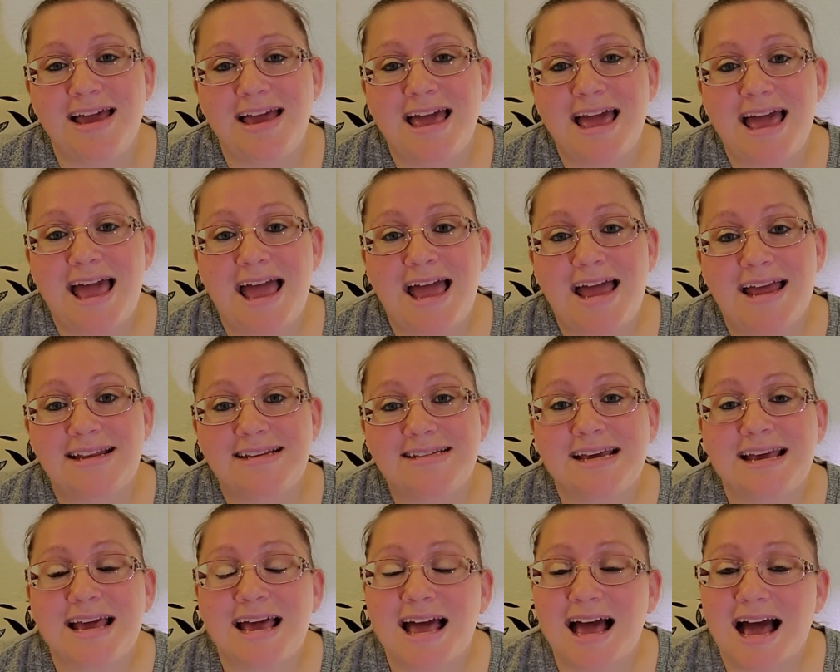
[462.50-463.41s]
And
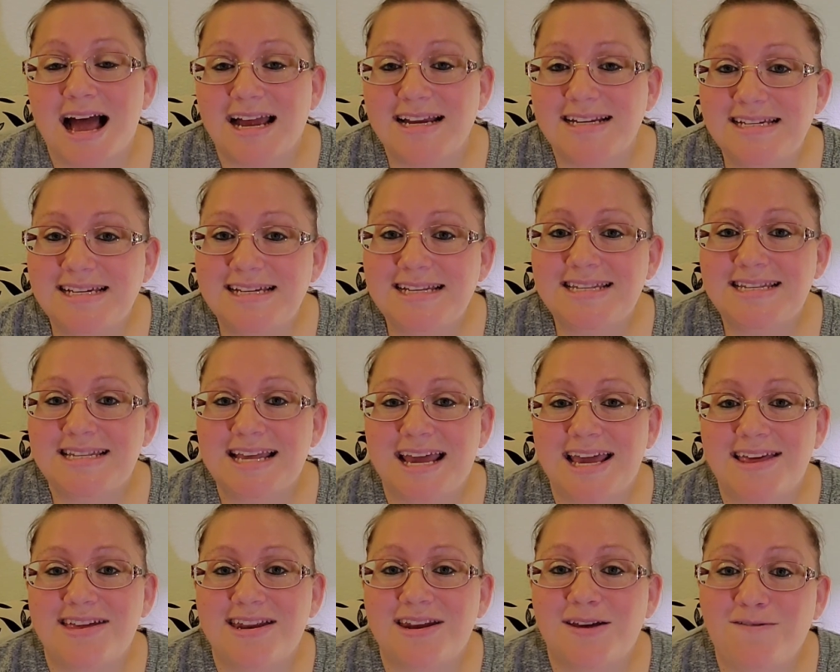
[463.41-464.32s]
I did
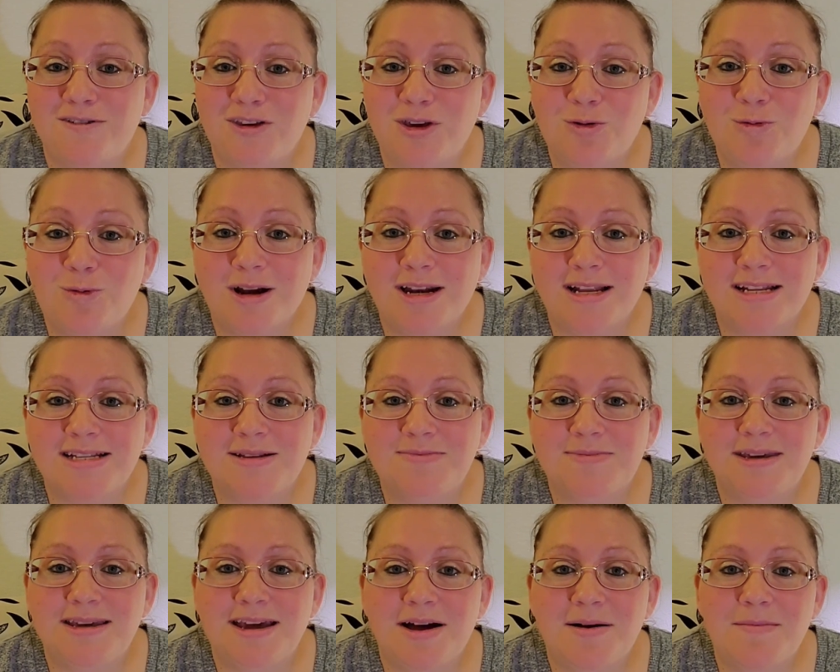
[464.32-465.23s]
say that if you wanted to
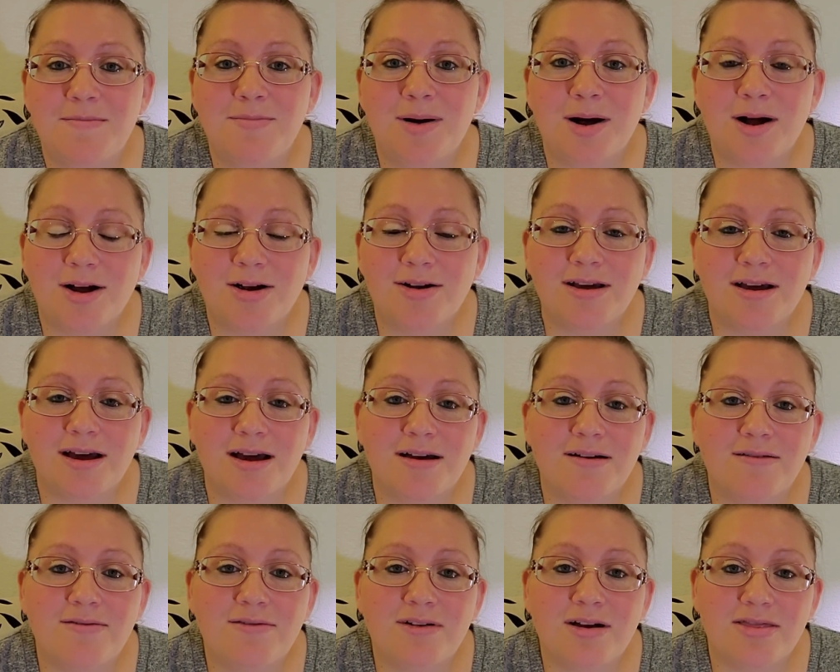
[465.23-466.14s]
become part
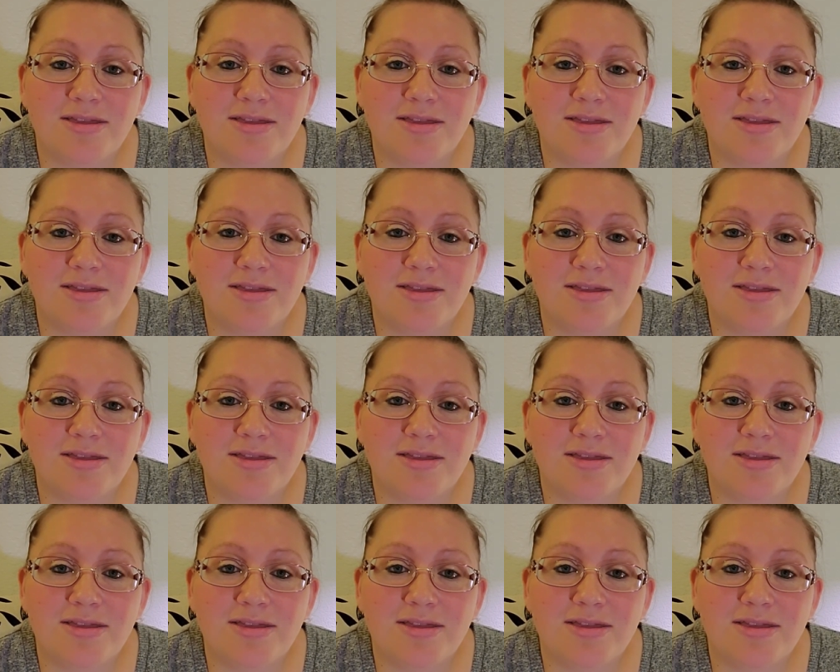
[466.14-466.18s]
of